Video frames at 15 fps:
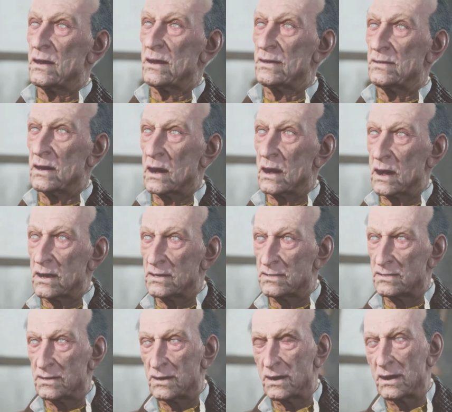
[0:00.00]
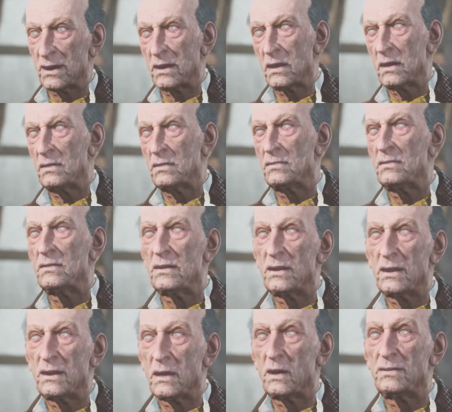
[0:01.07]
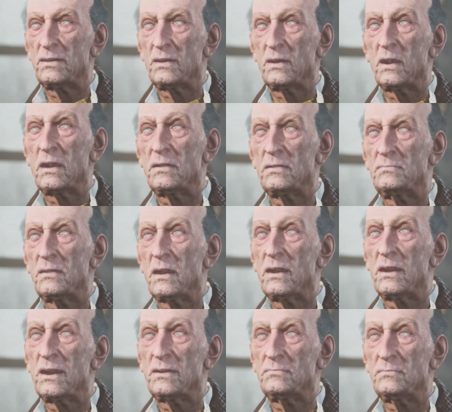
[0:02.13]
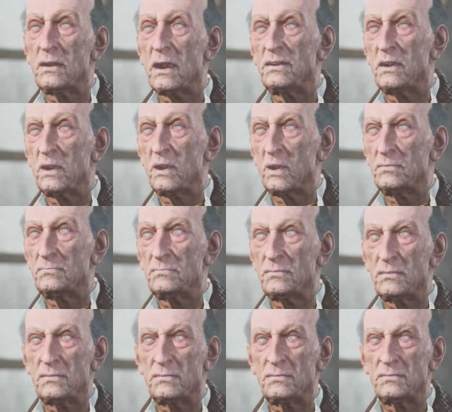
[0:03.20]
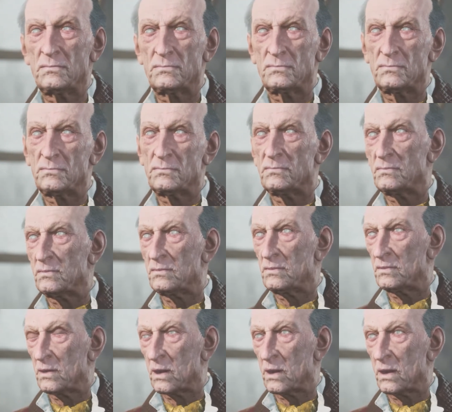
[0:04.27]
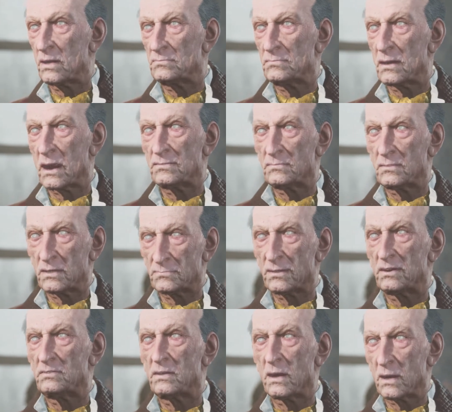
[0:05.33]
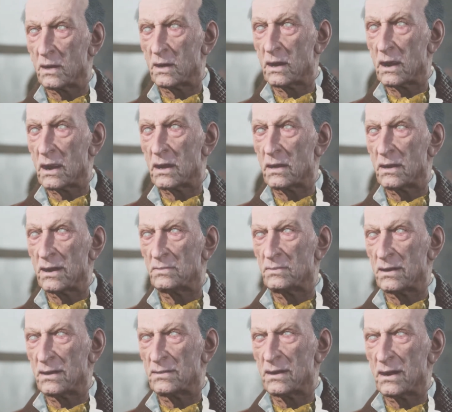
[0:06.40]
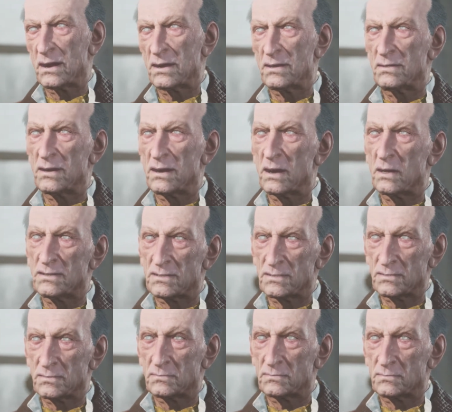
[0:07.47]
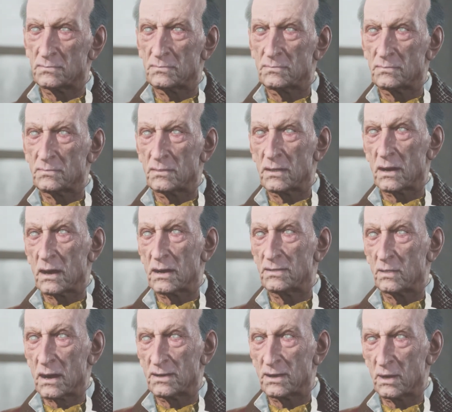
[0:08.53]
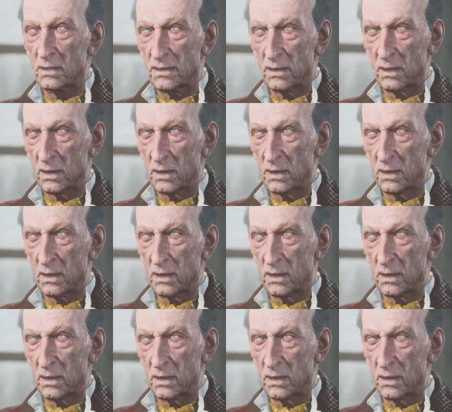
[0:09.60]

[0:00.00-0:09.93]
Exactly, kid. In a strong box in my room. You have my permission to crack it if it's necessary. Nice. I'll write you the